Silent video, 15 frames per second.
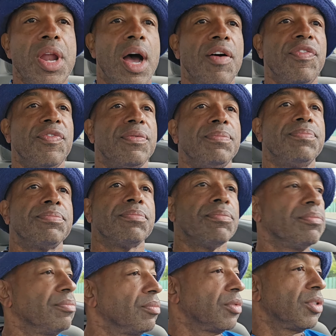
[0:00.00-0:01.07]
enough,
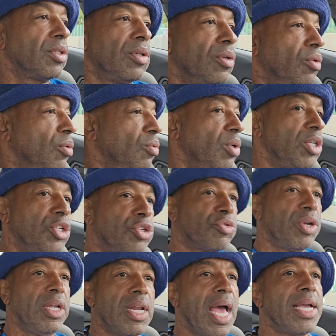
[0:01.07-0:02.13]
when the
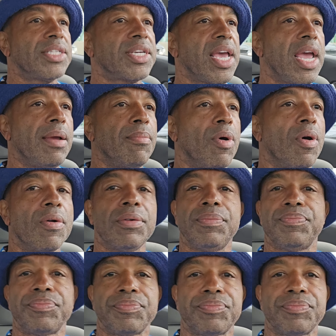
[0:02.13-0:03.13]
street lights came on,